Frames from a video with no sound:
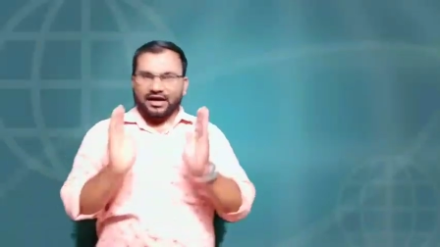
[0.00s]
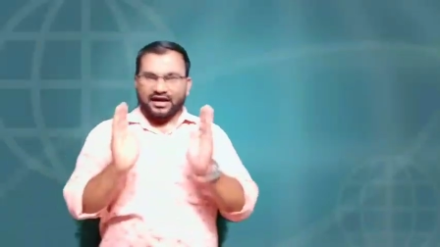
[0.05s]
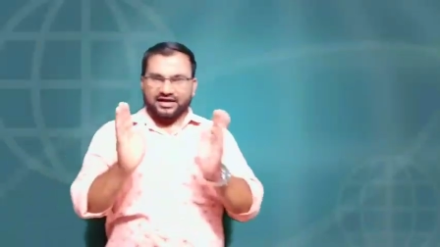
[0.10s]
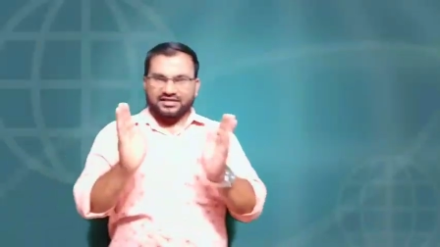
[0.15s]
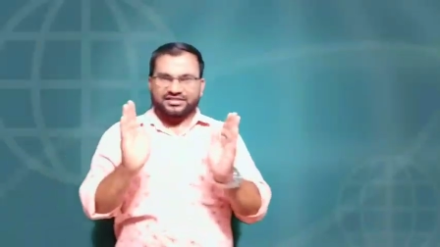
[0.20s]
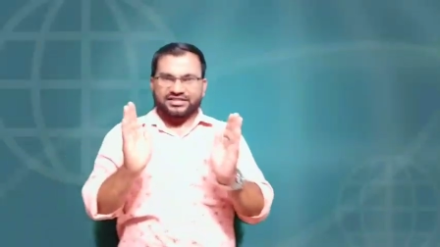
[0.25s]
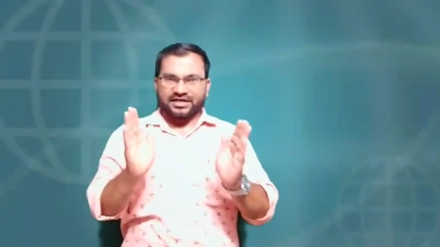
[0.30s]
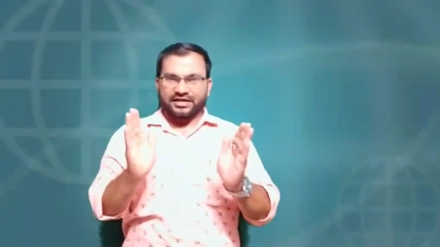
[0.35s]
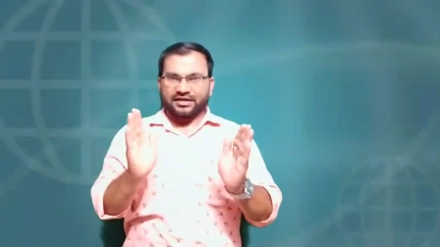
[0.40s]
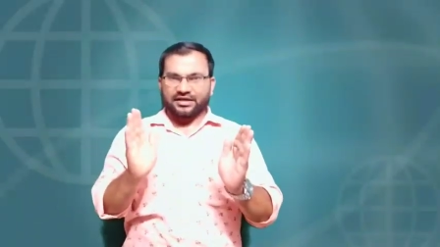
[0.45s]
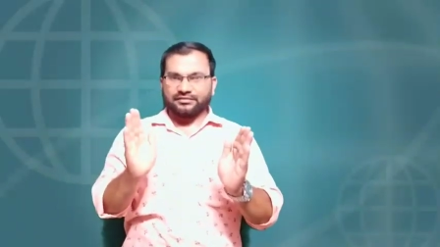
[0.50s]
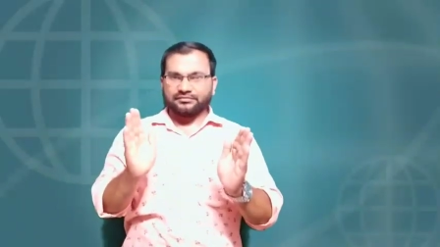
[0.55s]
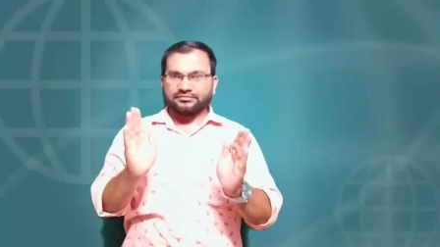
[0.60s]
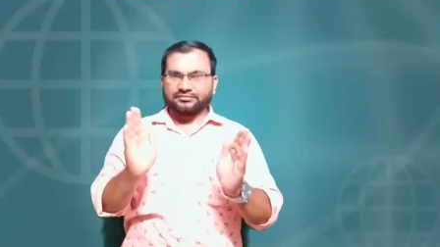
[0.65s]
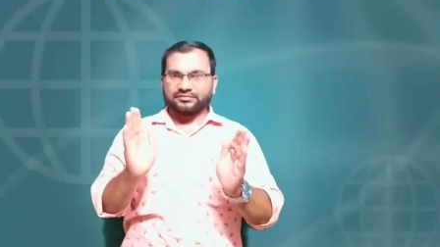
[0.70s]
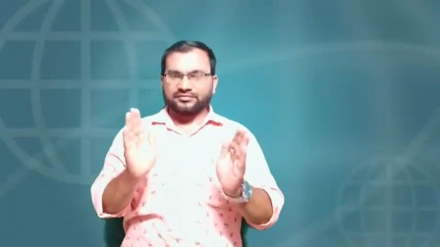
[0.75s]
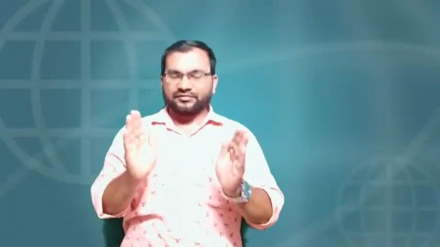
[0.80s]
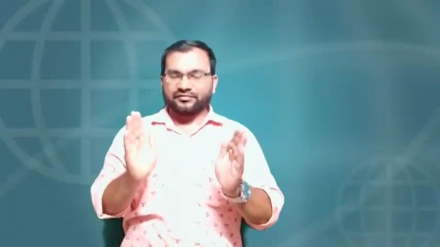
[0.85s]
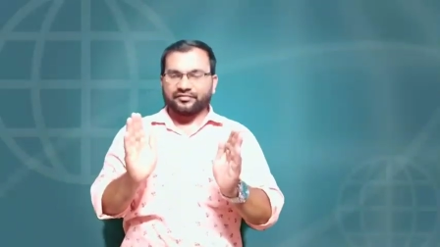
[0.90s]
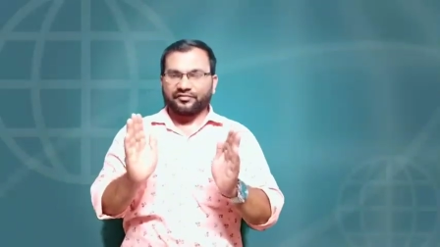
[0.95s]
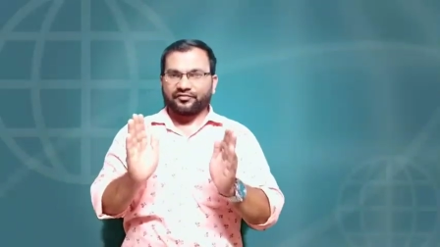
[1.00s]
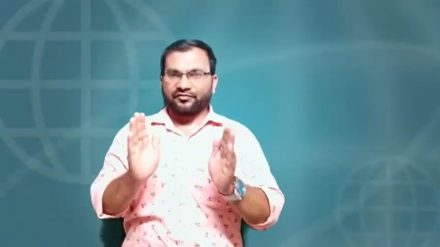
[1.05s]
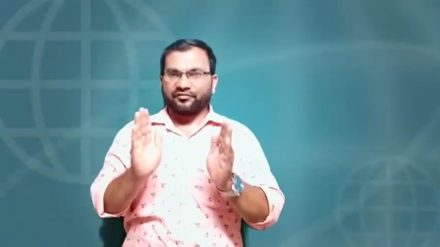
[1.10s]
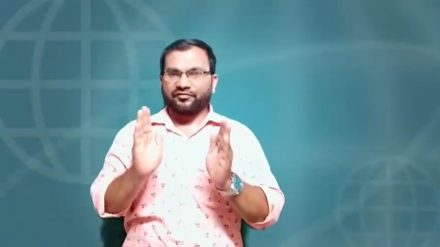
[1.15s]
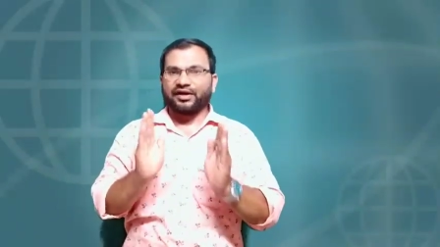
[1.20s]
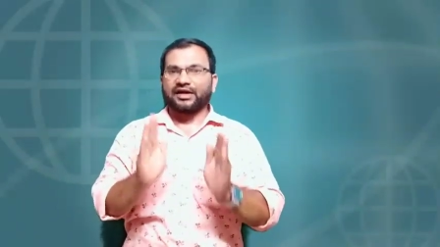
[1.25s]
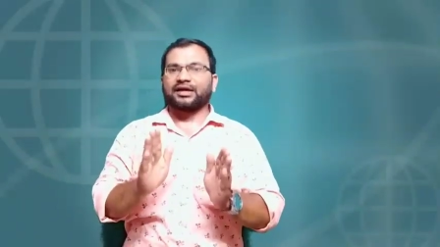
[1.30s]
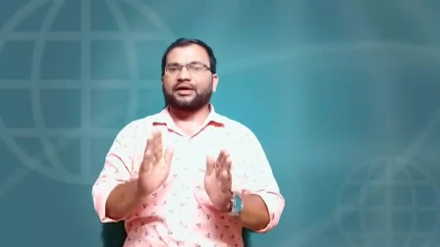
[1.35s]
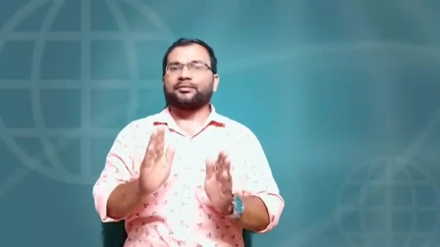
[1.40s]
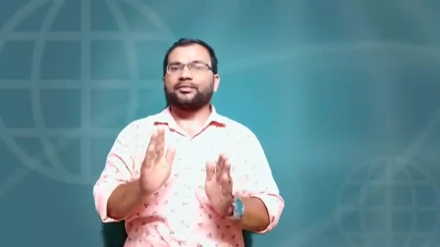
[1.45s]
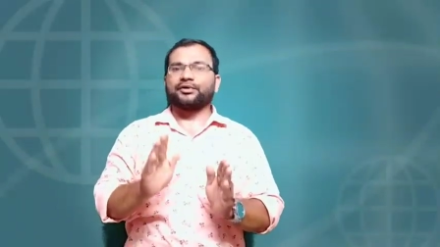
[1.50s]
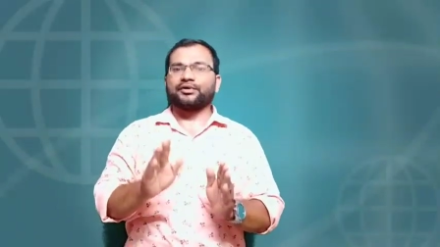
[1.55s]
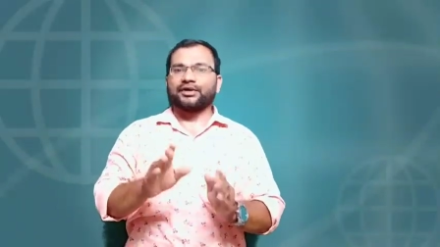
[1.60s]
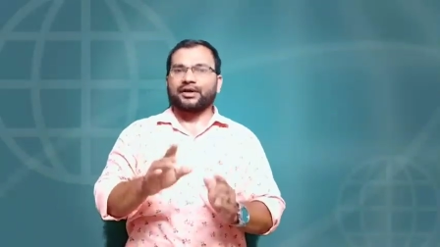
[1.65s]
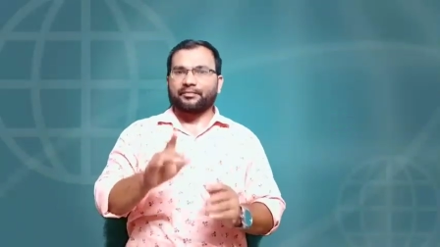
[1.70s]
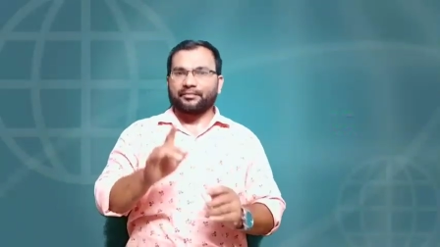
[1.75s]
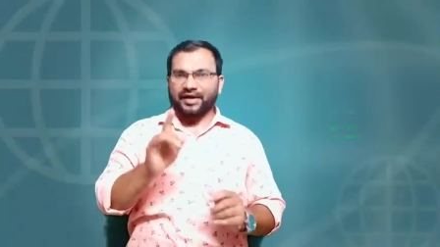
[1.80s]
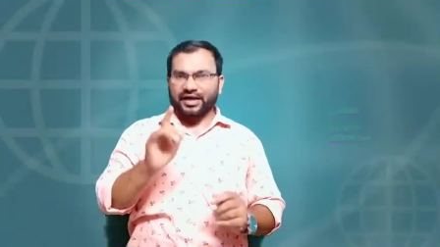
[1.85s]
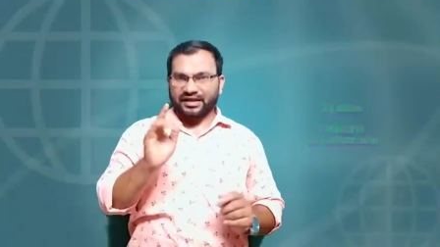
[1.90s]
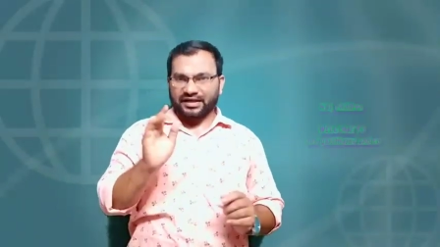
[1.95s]
Hi children, welcome to
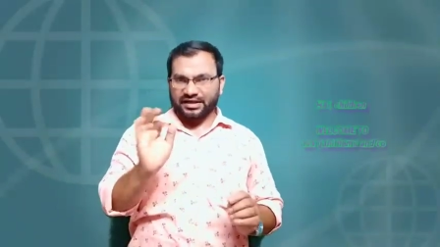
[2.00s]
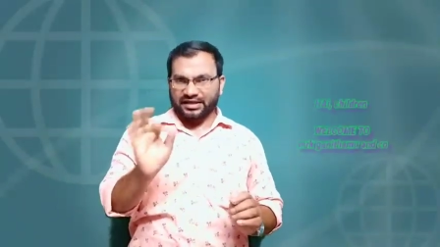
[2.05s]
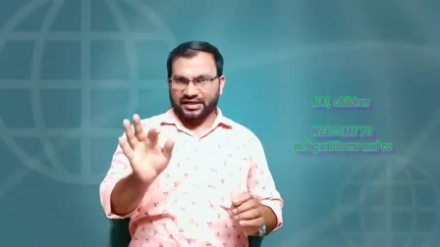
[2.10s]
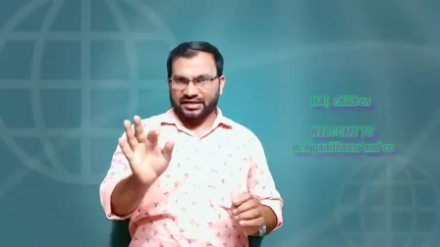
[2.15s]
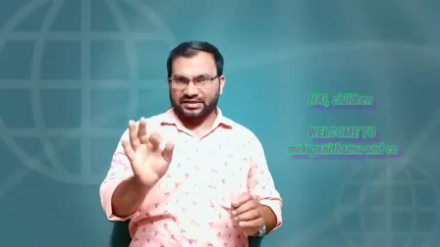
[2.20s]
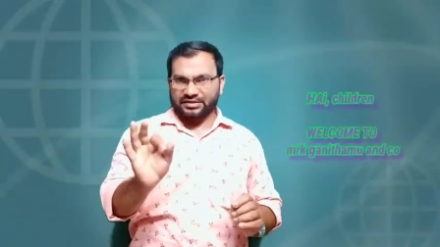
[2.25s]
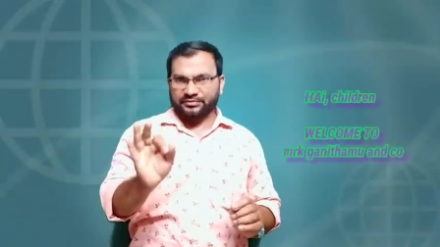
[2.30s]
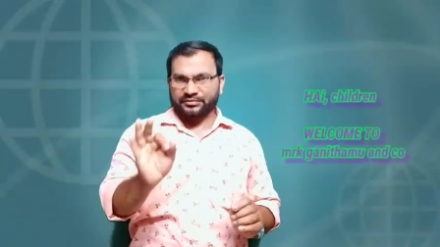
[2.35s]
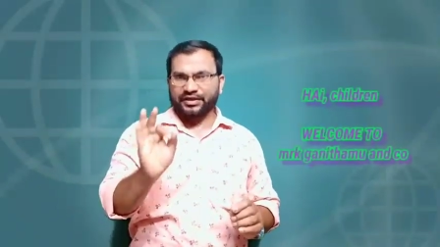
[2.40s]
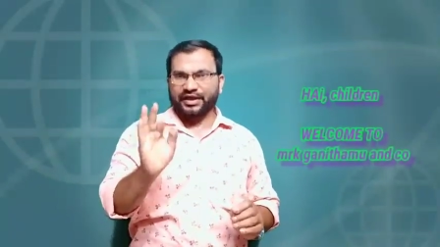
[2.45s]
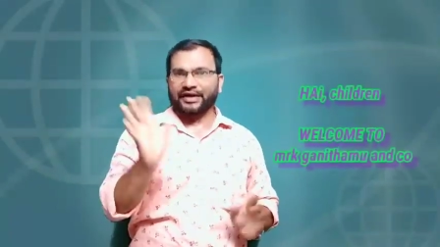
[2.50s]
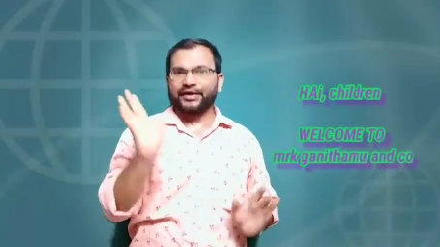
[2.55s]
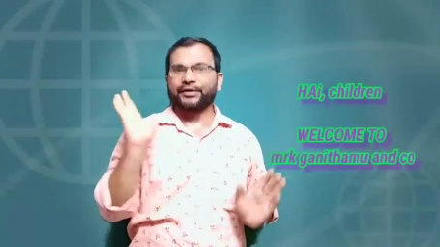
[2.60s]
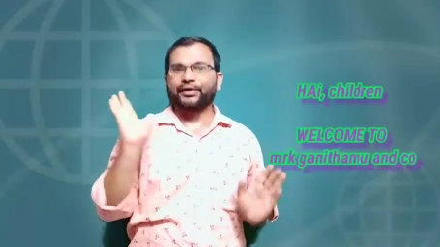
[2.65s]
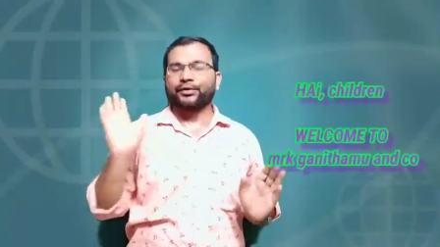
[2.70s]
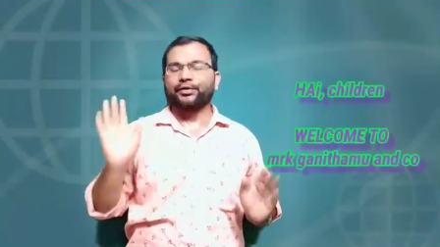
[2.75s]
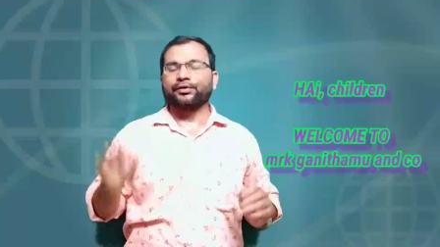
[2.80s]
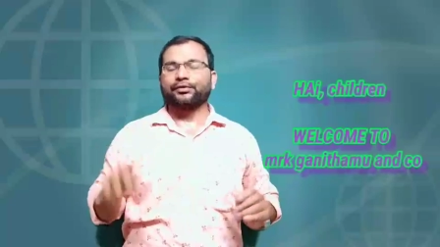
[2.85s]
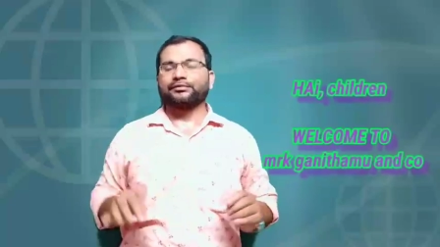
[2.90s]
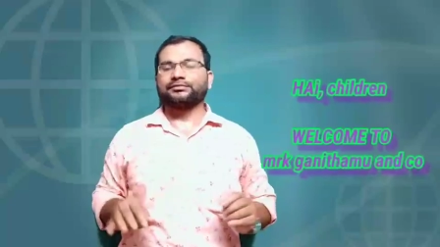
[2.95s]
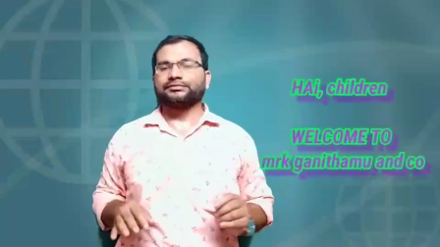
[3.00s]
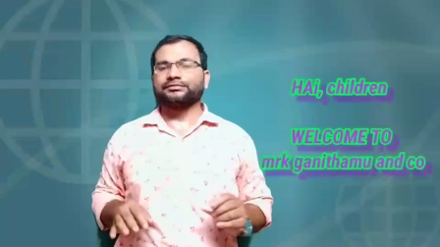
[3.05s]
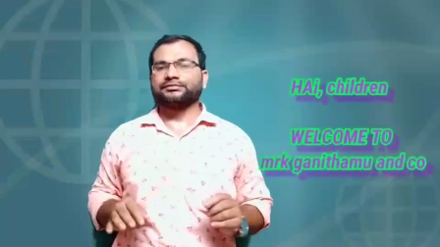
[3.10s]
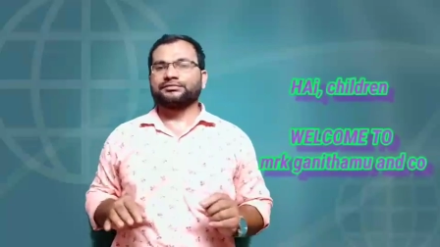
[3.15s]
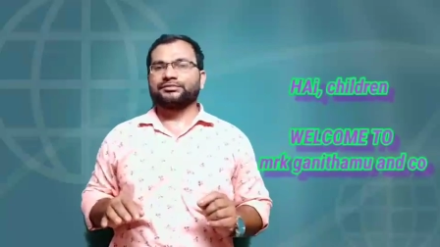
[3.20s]
MRK Gantam and Co.